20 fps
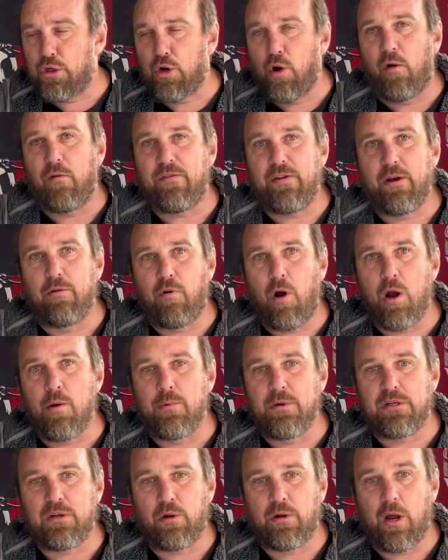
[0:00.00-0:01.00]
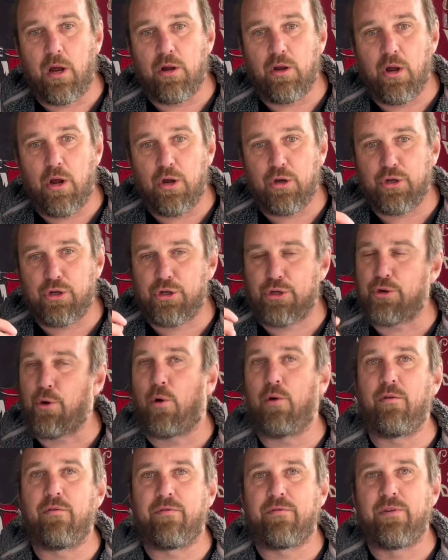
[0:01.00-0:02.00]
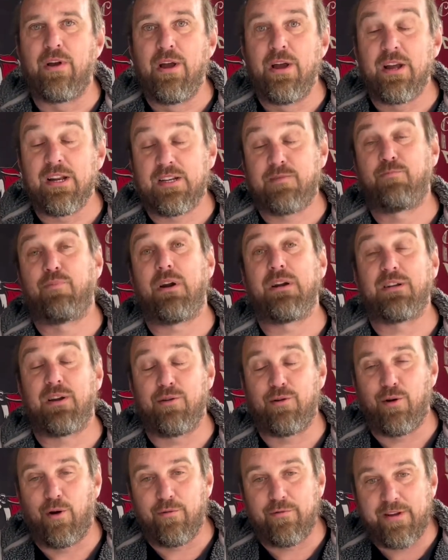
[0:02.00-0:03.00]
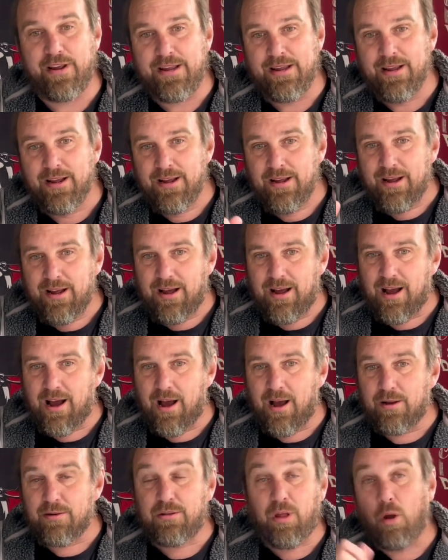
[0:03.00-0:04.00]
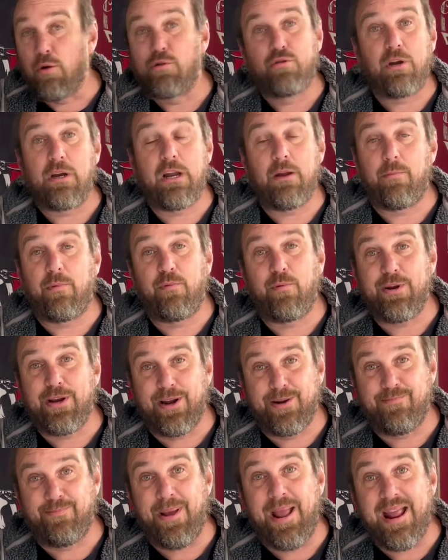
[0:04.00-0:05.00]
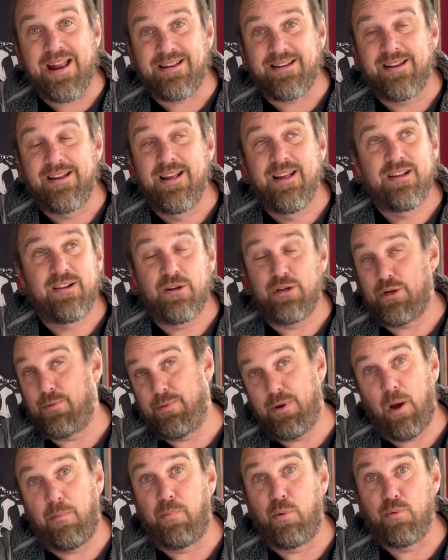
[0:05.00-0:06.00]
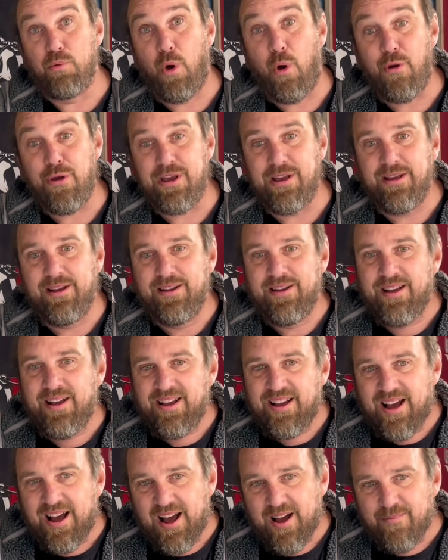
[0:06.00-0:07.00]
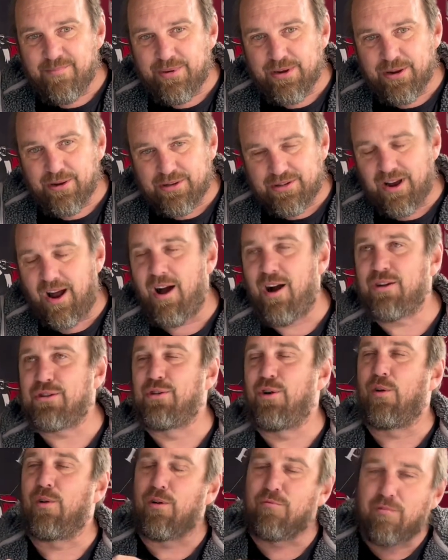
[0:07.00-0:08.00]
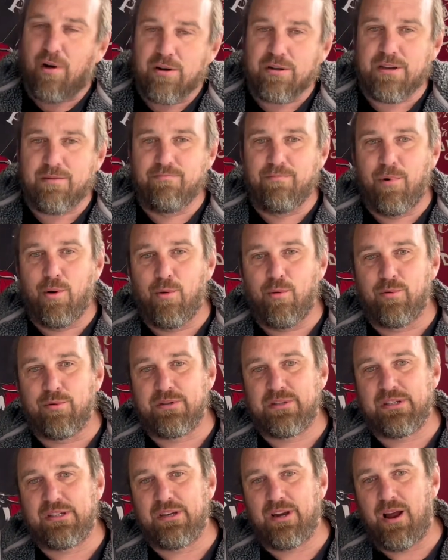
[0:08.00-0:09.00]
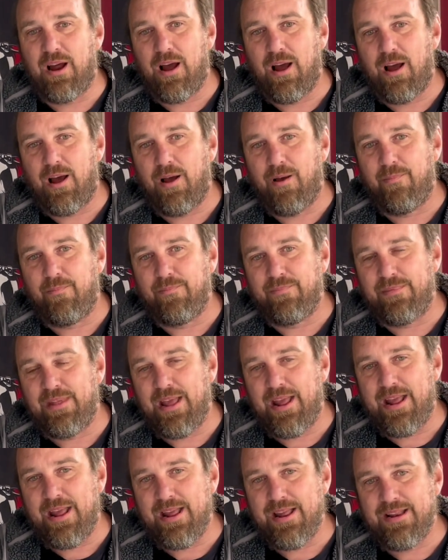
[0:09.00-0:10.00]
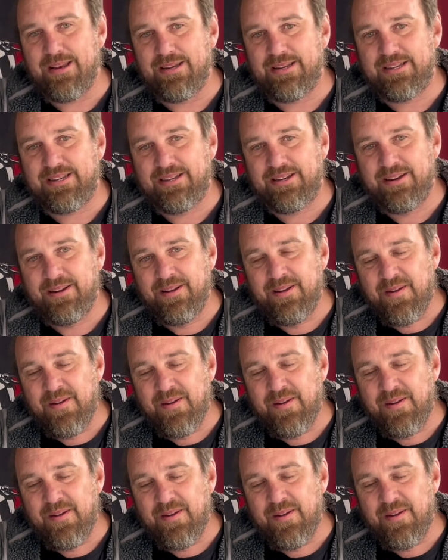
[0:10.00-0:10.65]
coffee aromas, like a, a shot of espresso coffee. Uh, don't drink it before you go to bed, because you'll be up all night. Um, but you've got dark chocolate, roasted malts, um, there's